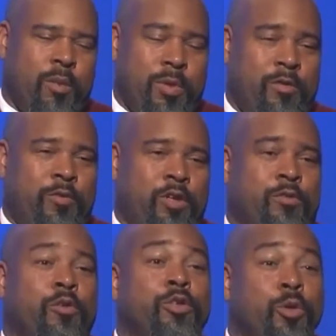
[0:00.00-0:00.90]

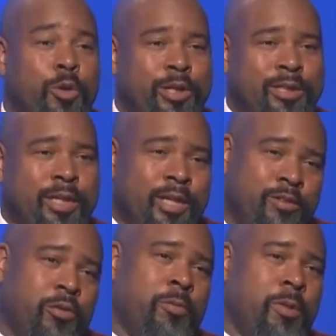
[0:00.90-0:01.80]
beneficial for tourists than it
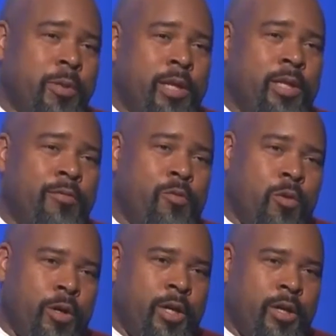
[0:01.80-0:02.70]
is for the people that live and
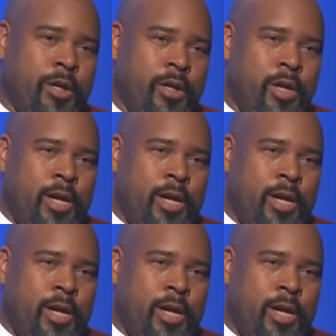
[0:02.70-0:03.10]
work here.